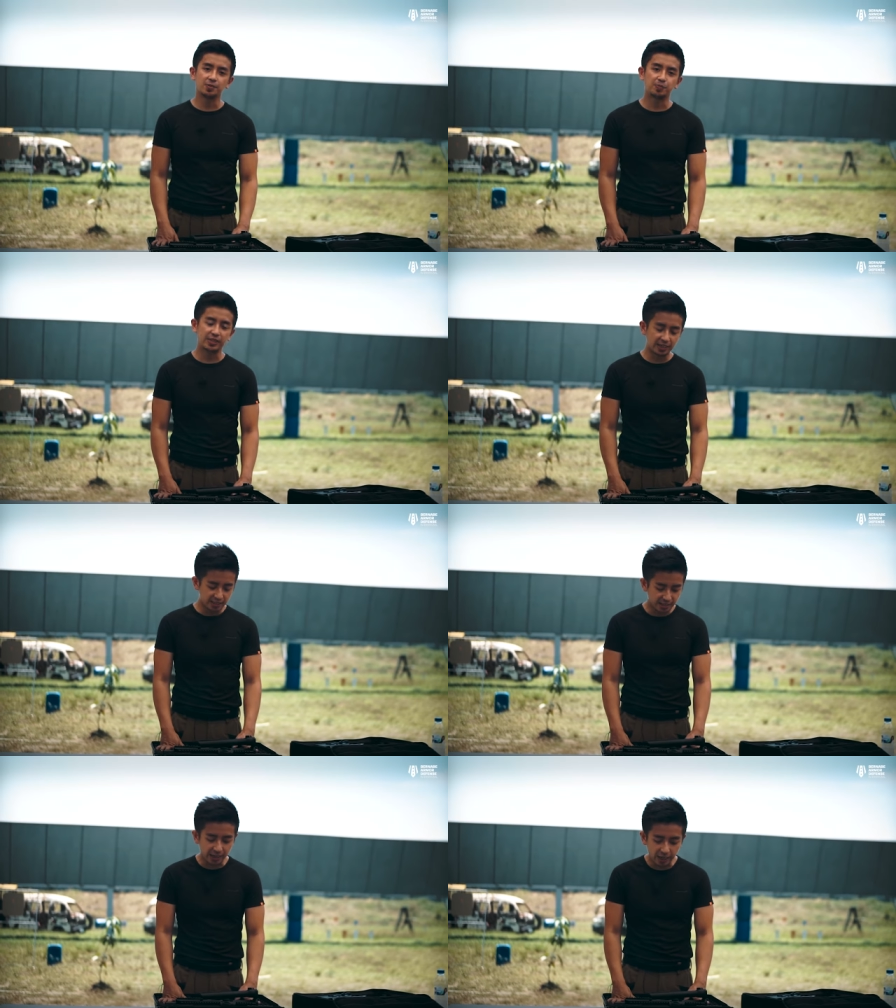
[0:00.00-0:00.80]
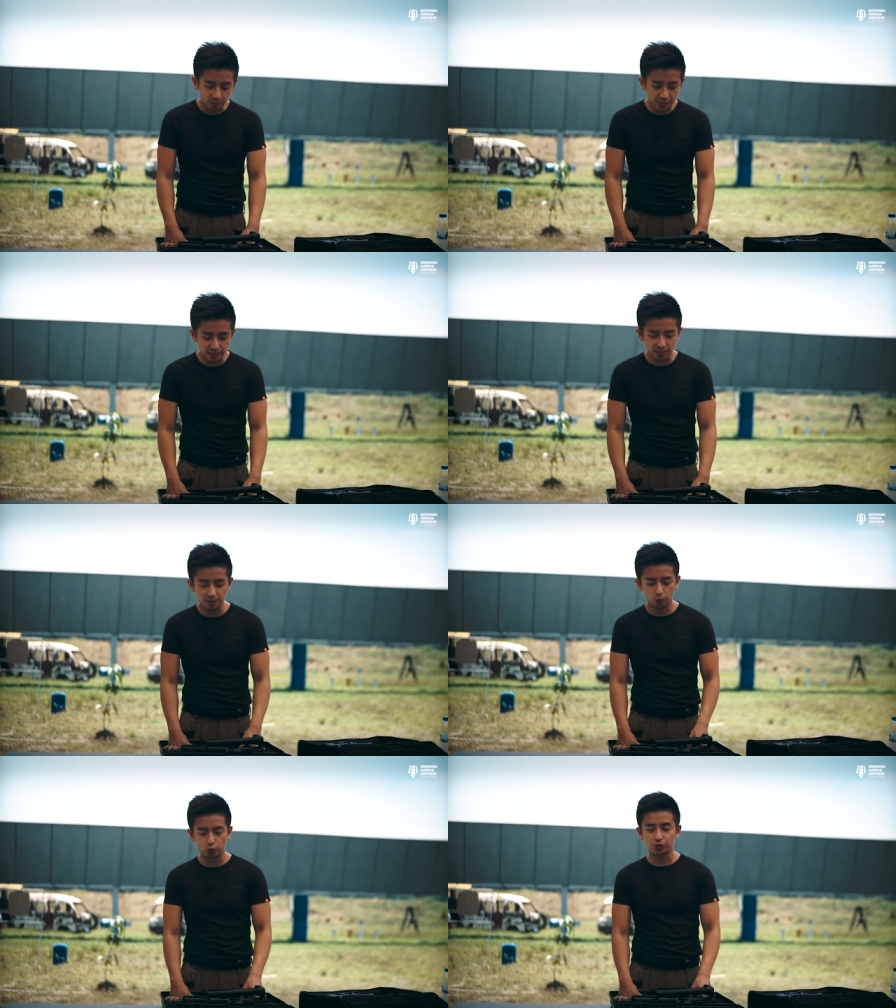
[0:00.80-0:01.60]
the B and T A P
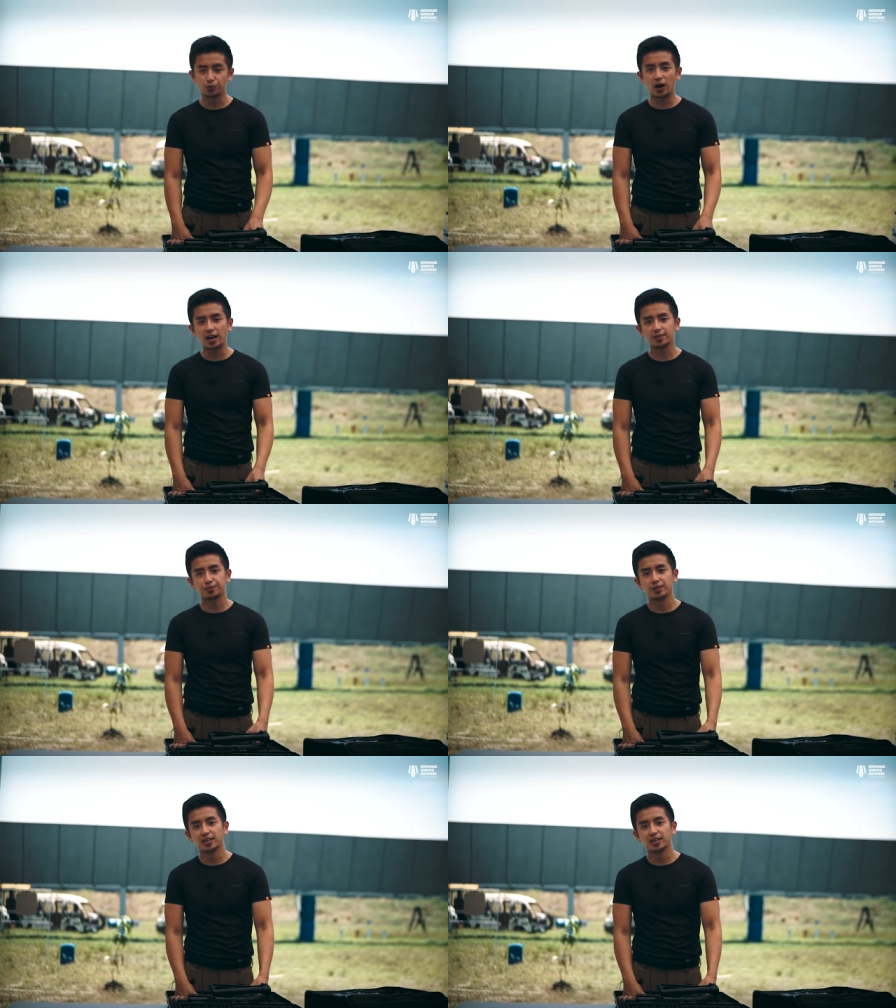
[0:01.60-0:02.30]
C forty-five,